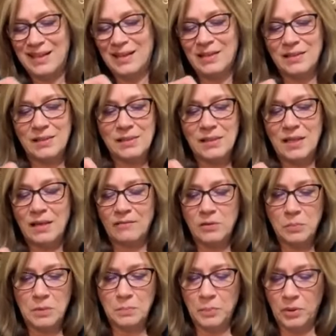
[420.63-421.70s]
Again, it doesn't have to
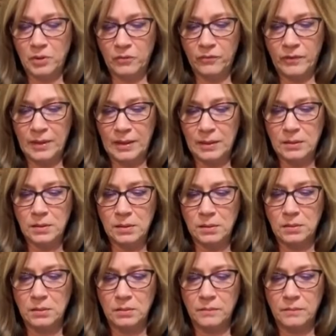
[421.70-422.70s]
be perfect.